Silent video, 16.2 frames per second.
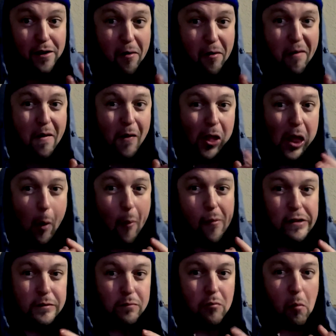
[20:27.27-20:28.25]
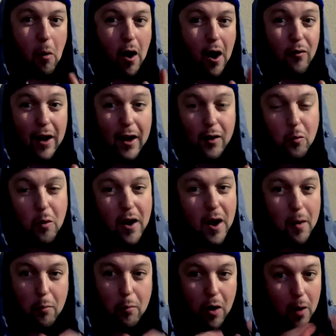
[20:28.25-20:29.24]
and that's why I
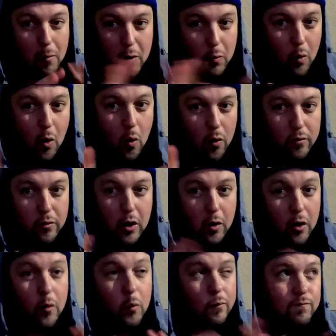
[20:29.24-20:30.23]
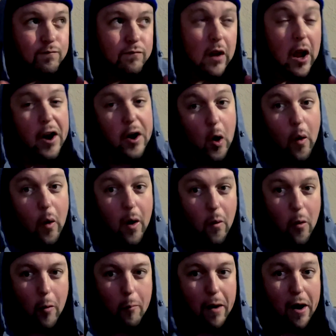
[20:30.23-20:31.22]
probably won't, or I know I
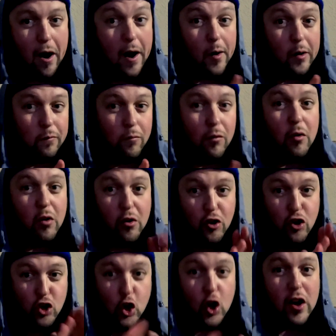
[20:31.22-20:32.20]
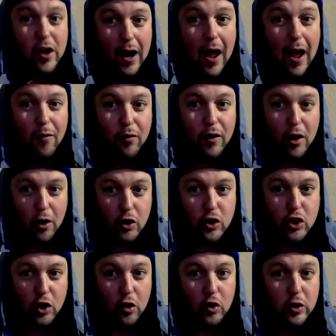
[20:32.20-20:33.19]
won't, but I shouldn't have
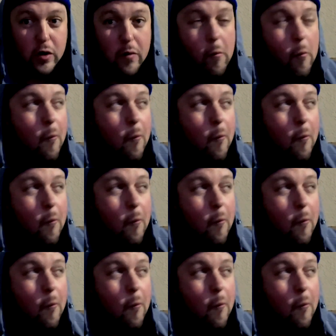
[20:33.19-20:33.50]
children.